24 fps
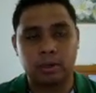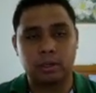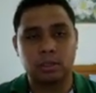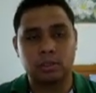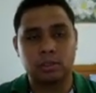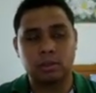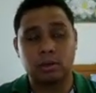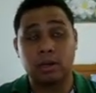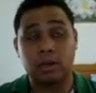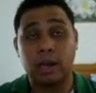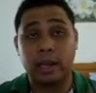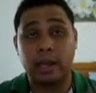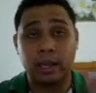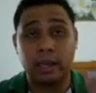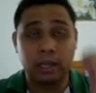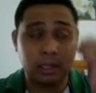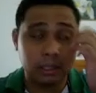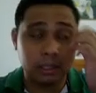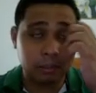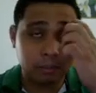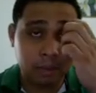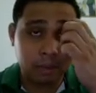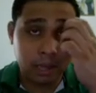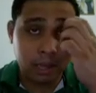So like
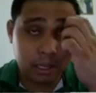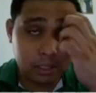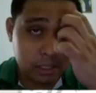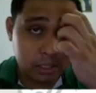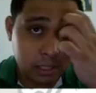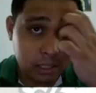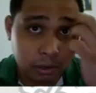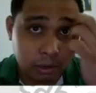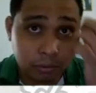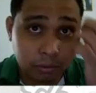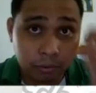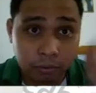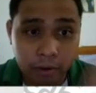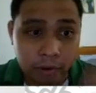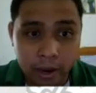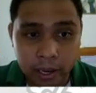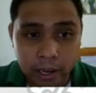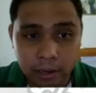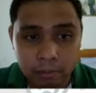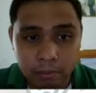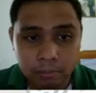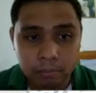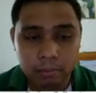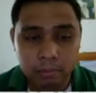less than
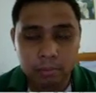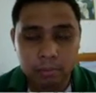5,